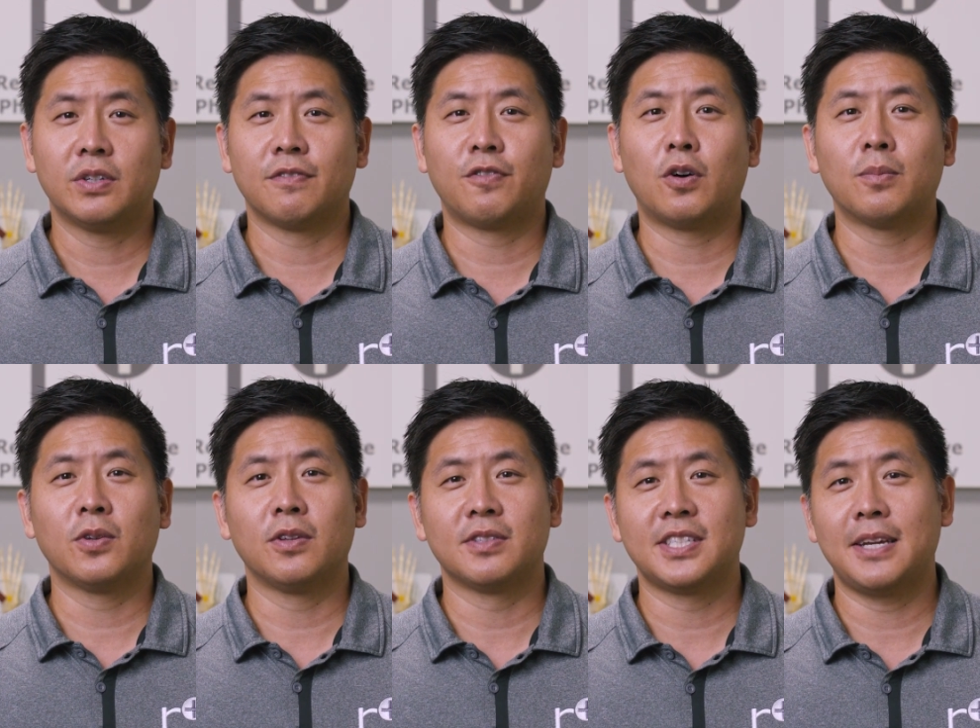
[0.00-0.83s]
you can foam
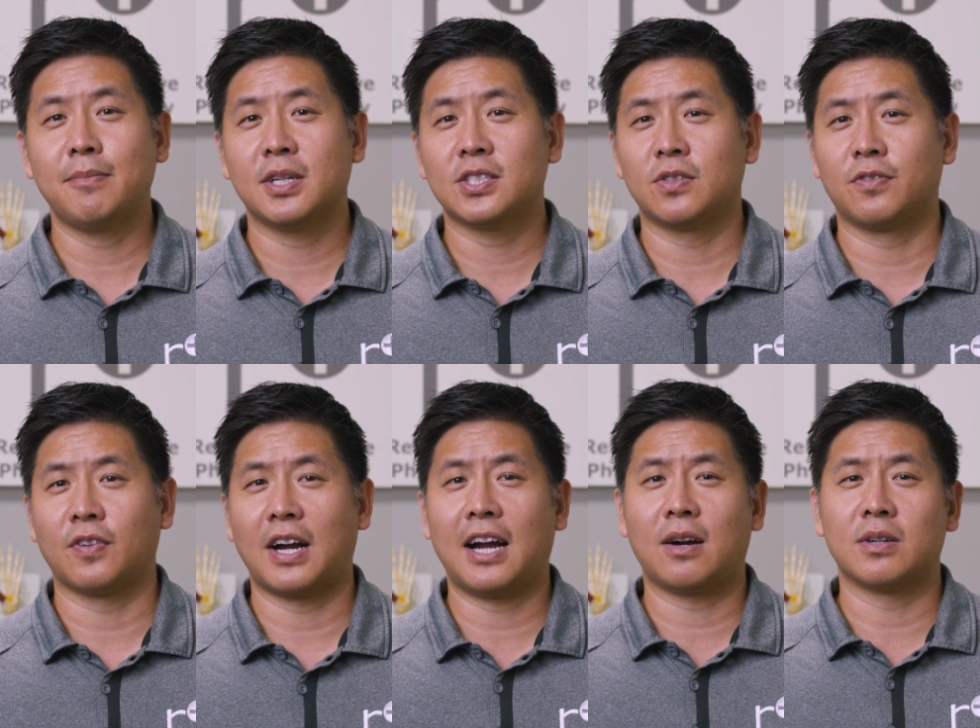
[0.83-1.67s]
roll those same muscle
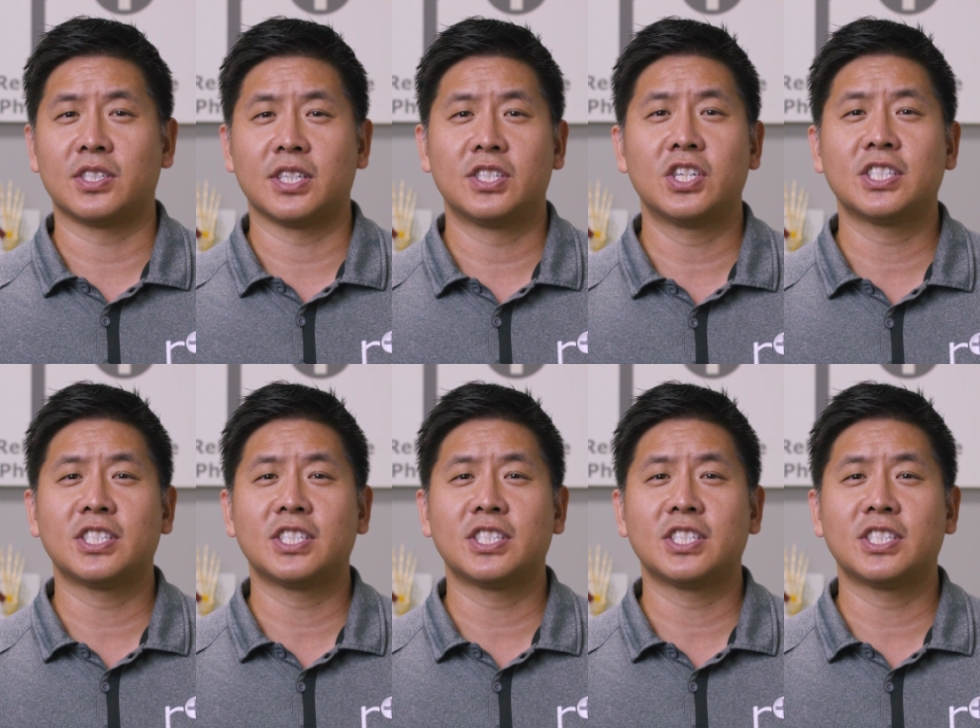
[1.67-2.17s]
for hours and